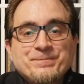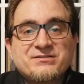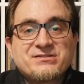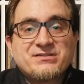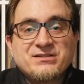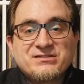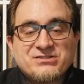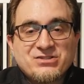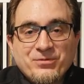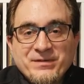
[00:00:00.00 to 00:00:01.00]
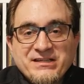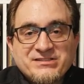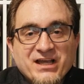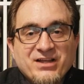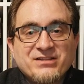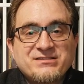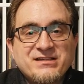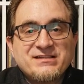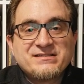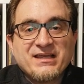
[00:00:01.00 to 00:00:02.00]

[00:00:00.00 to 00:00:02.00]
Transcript: There's so many challenges